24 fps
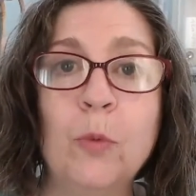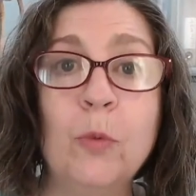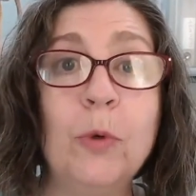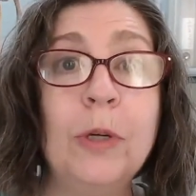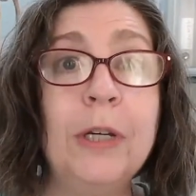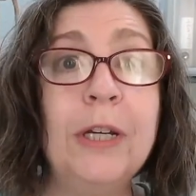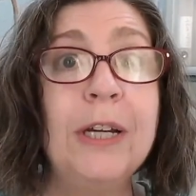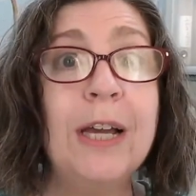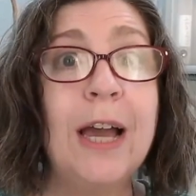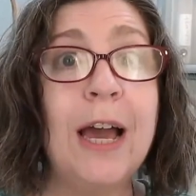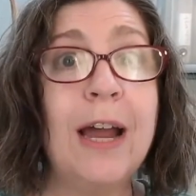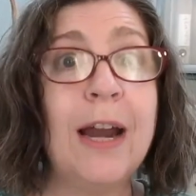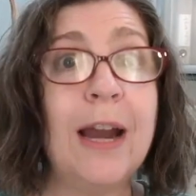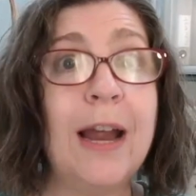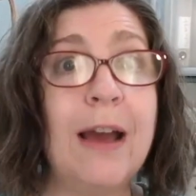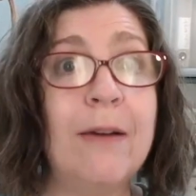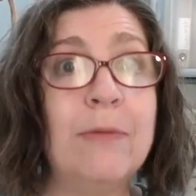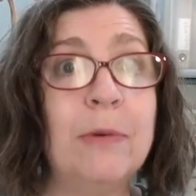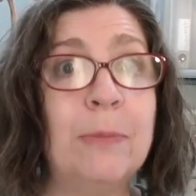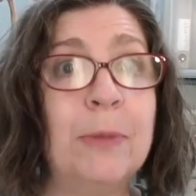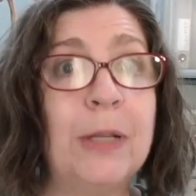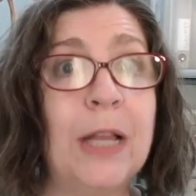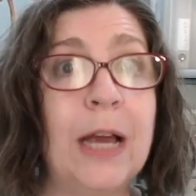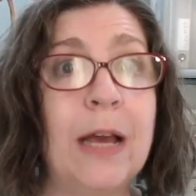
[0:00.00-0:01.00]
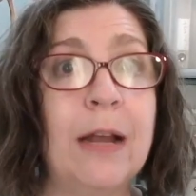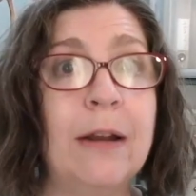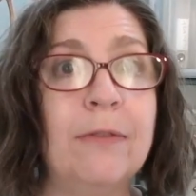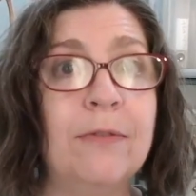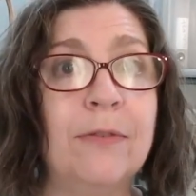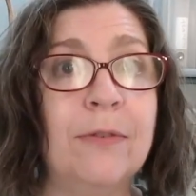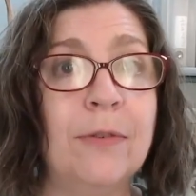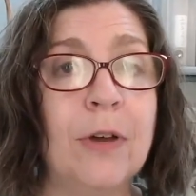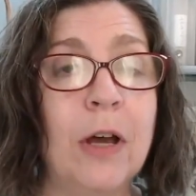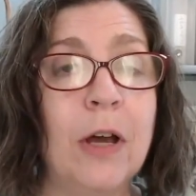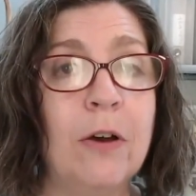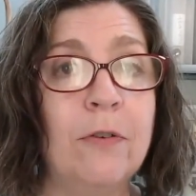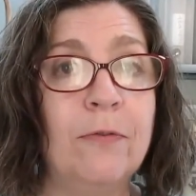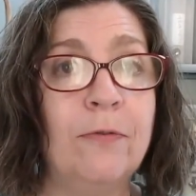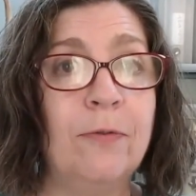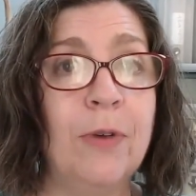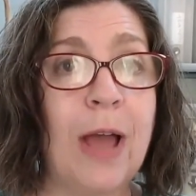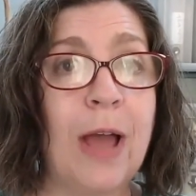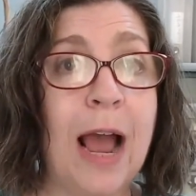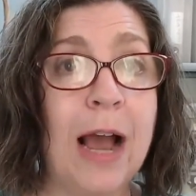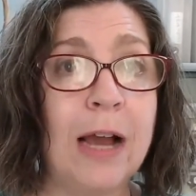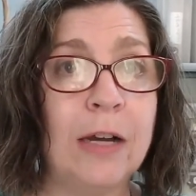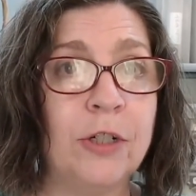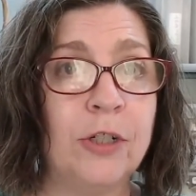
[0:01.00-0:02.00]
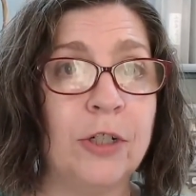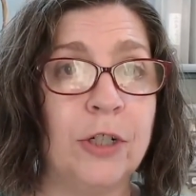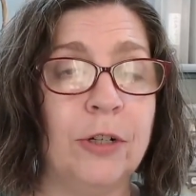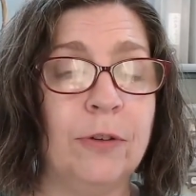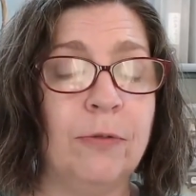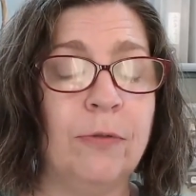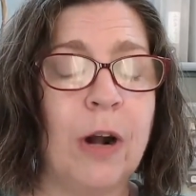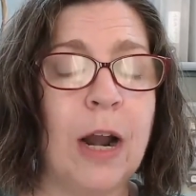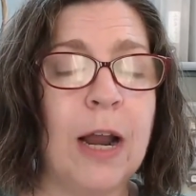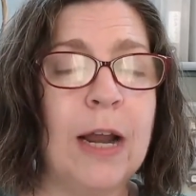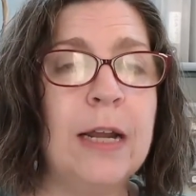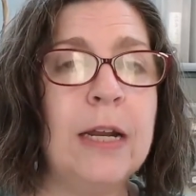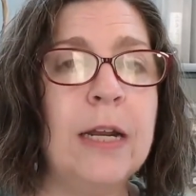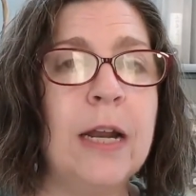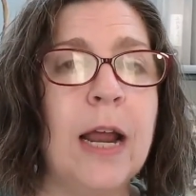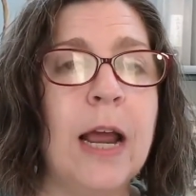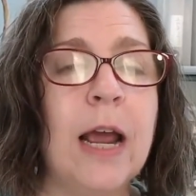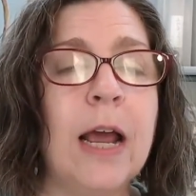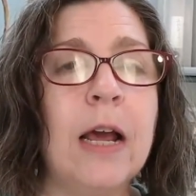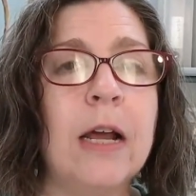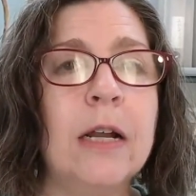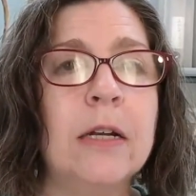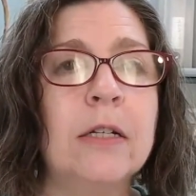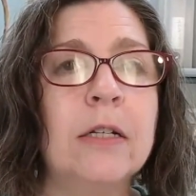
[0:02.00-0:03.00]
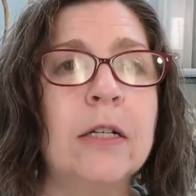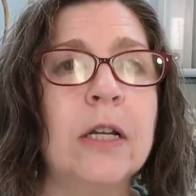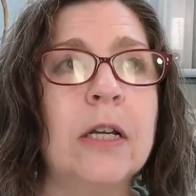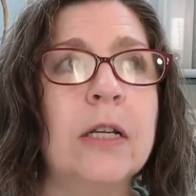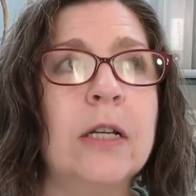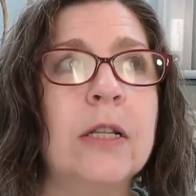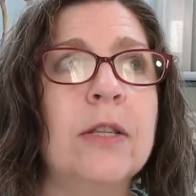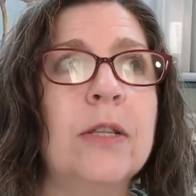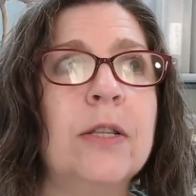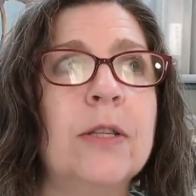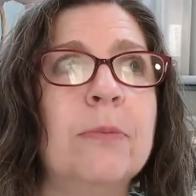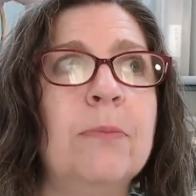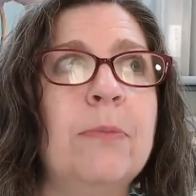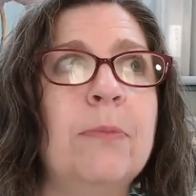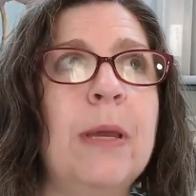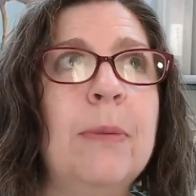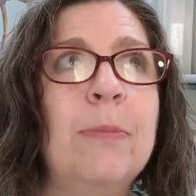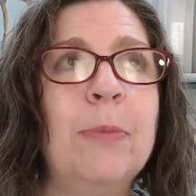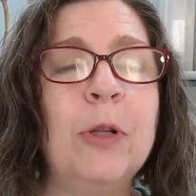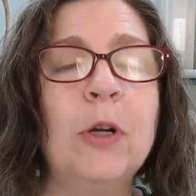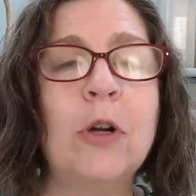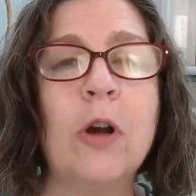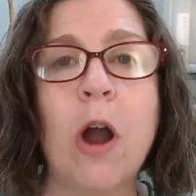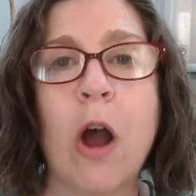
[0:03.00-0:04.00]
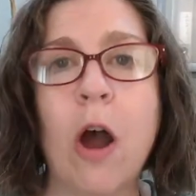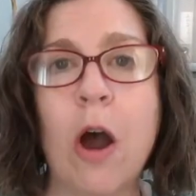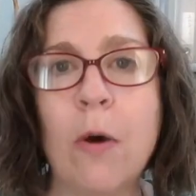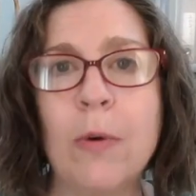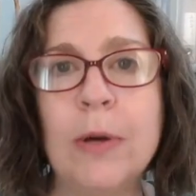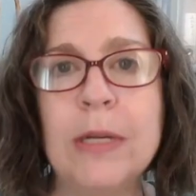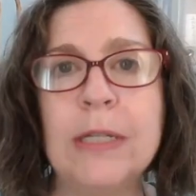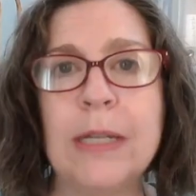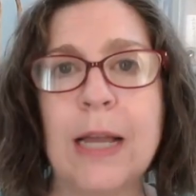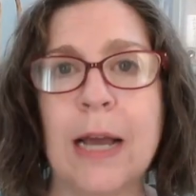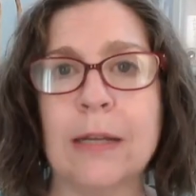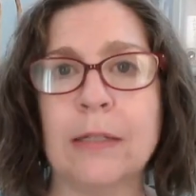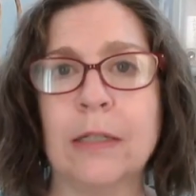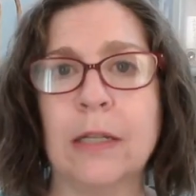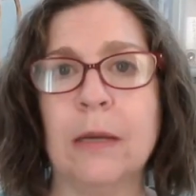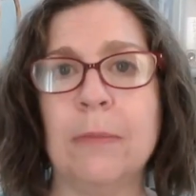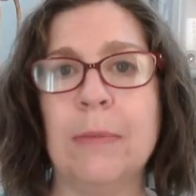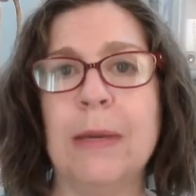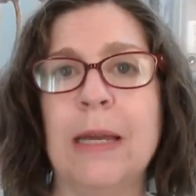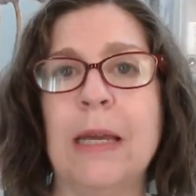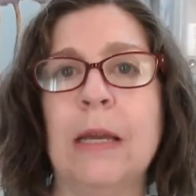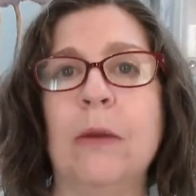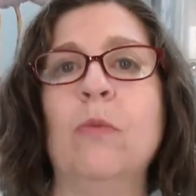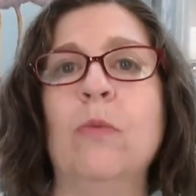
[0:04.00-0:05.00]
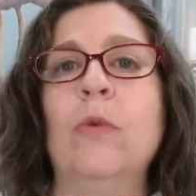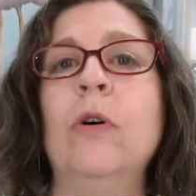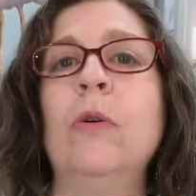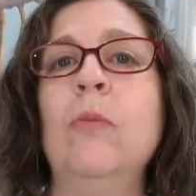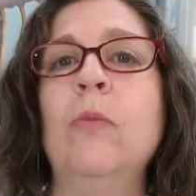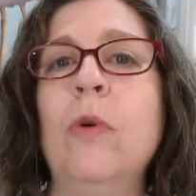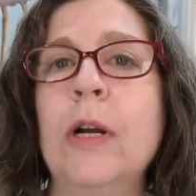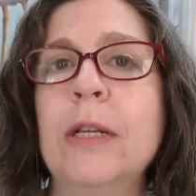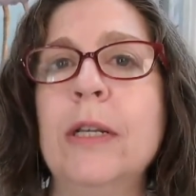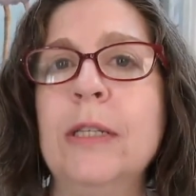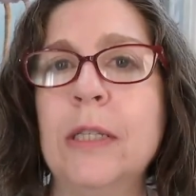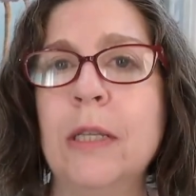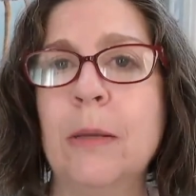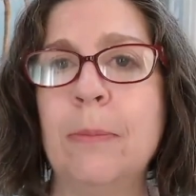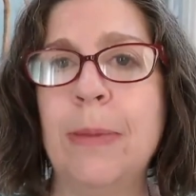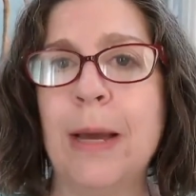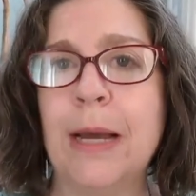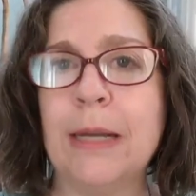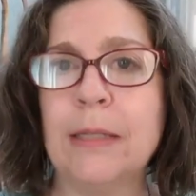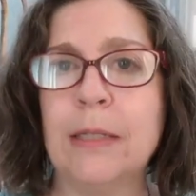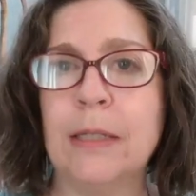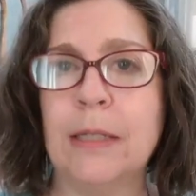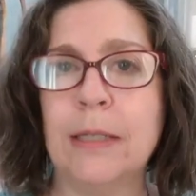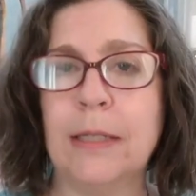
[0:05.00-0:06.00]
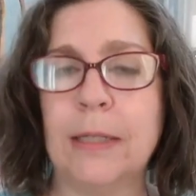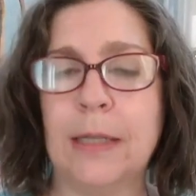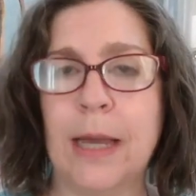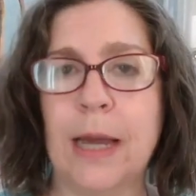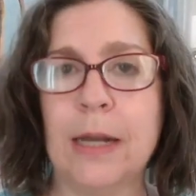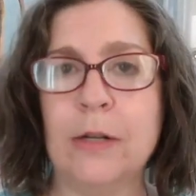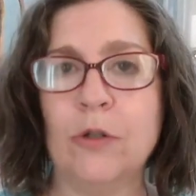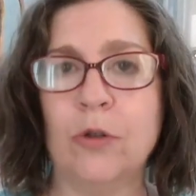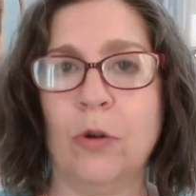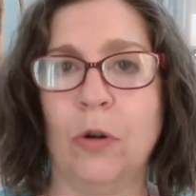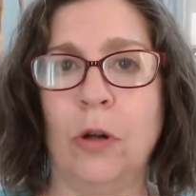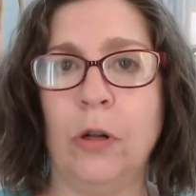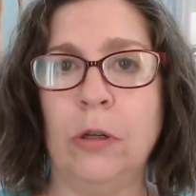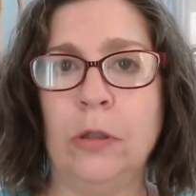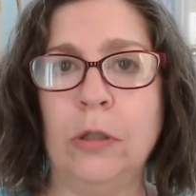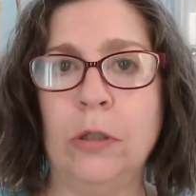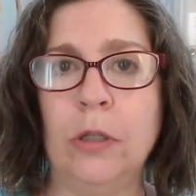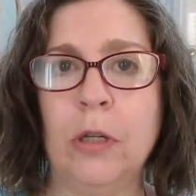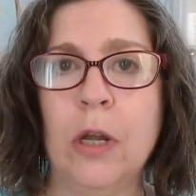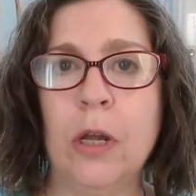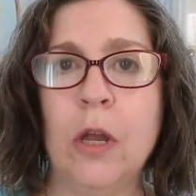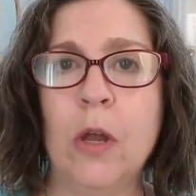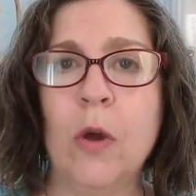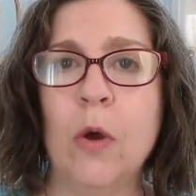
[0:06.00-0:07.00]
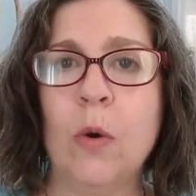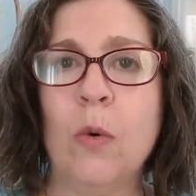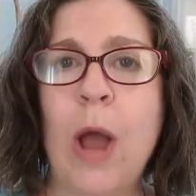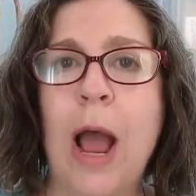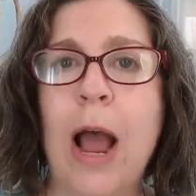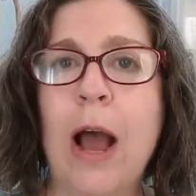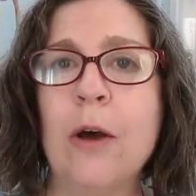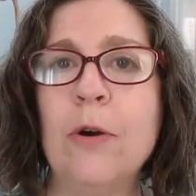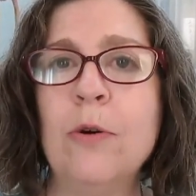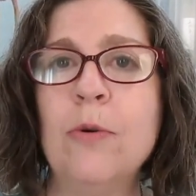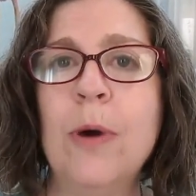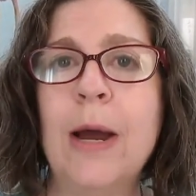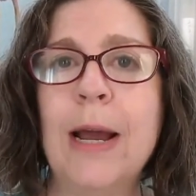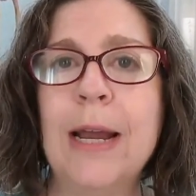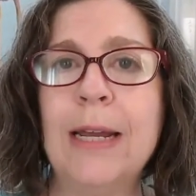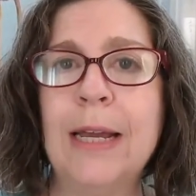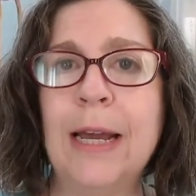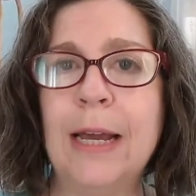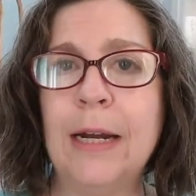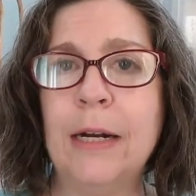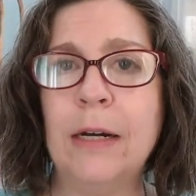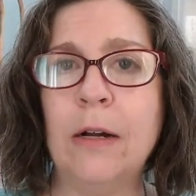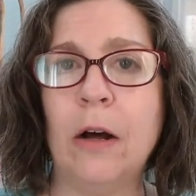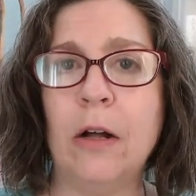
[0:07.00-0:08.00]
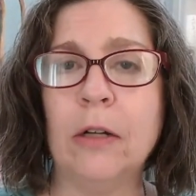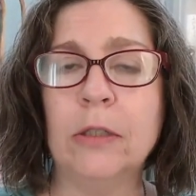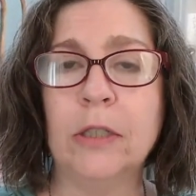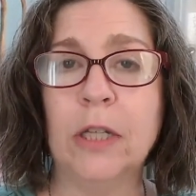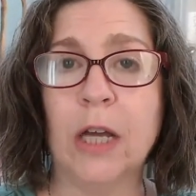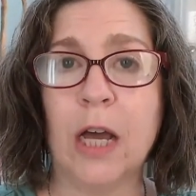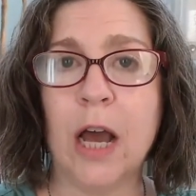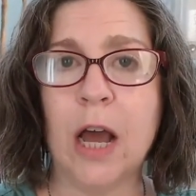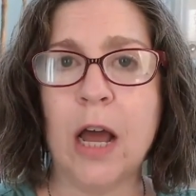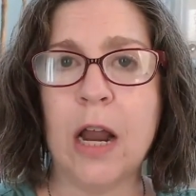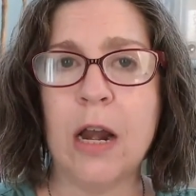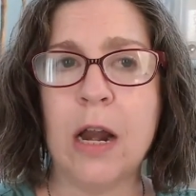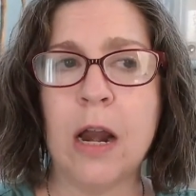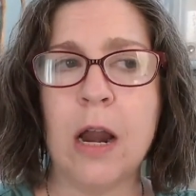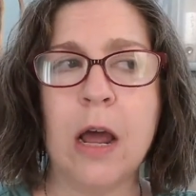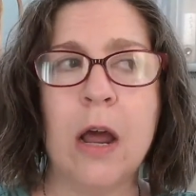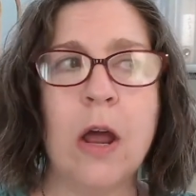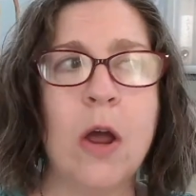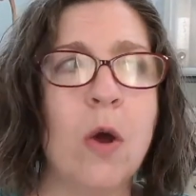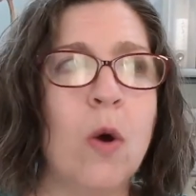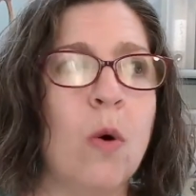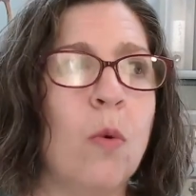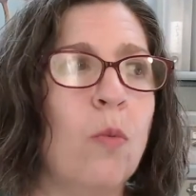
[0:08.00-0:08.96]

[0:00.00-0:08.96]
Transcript: Well, you got to have a plan of action, right? And people are always asking me, well, what's the best schedule? How do I get it all done?